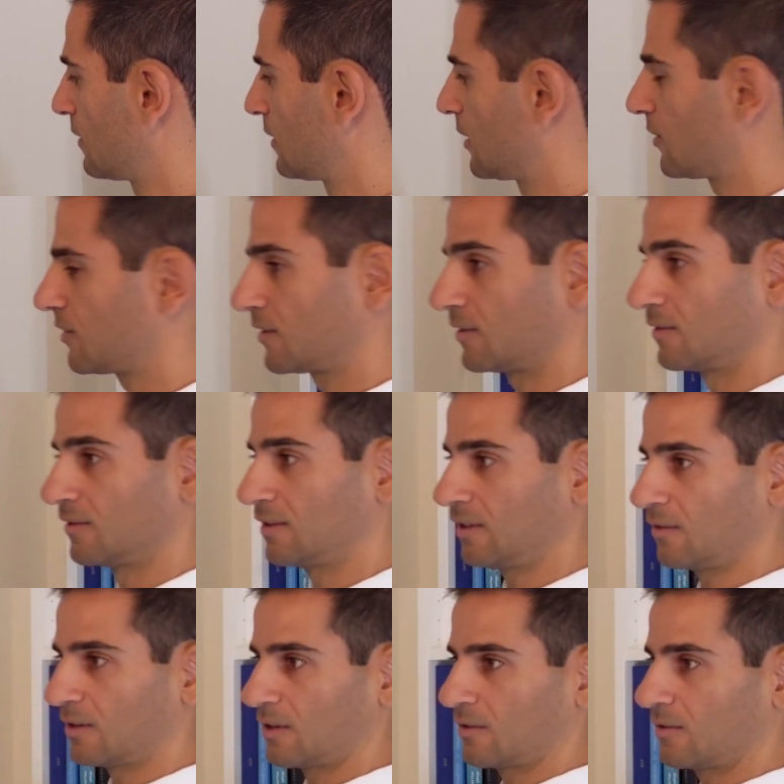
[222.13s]
goes to
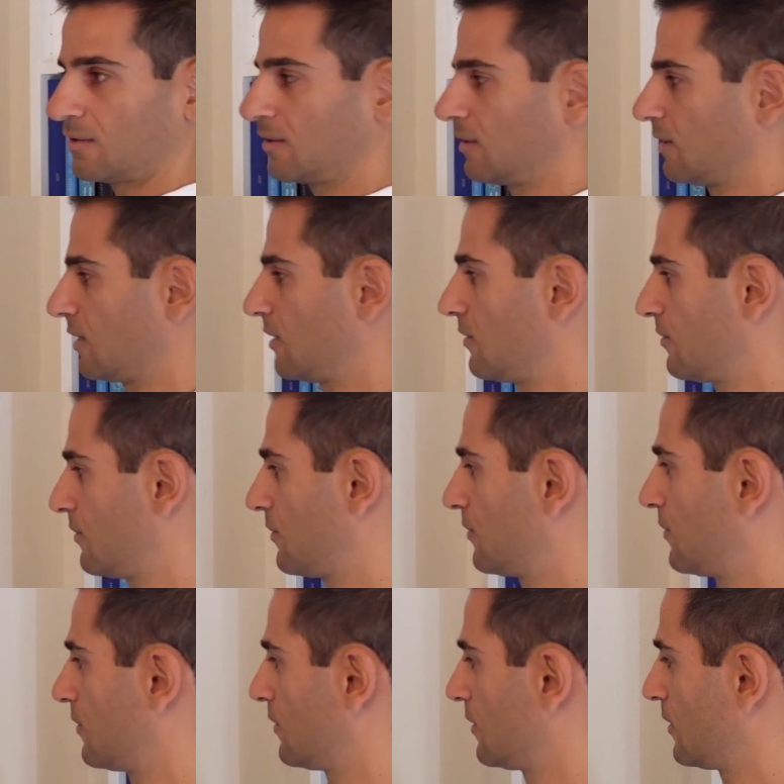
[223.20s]
0
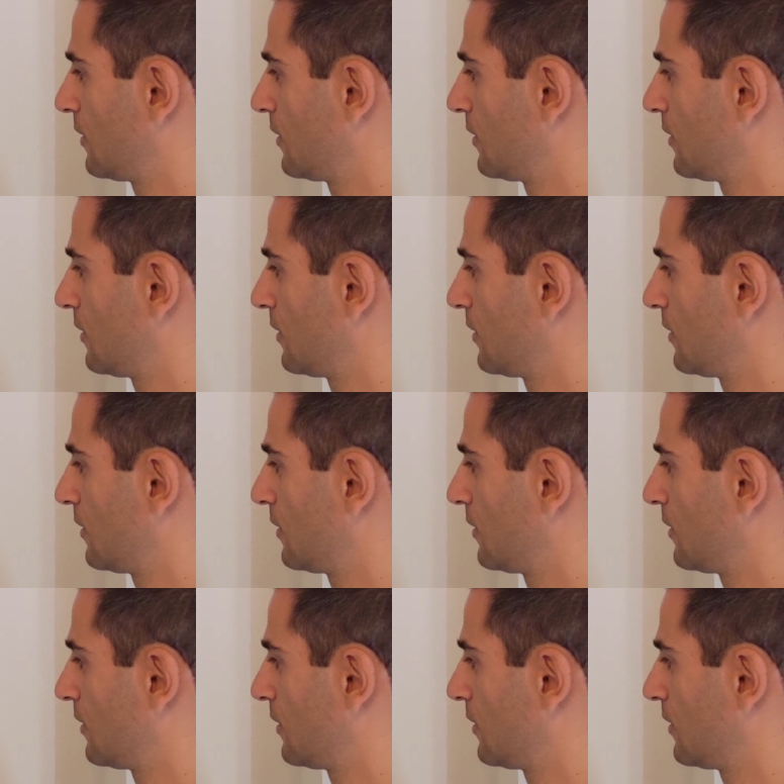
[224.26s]
of